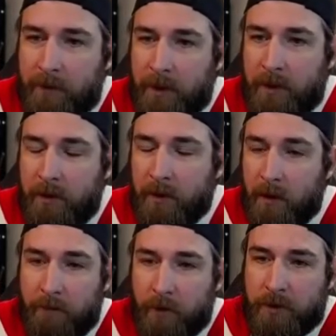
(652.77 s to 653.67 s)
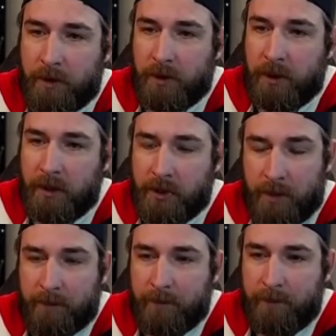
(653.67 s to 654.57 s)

to be unfortunately in a ship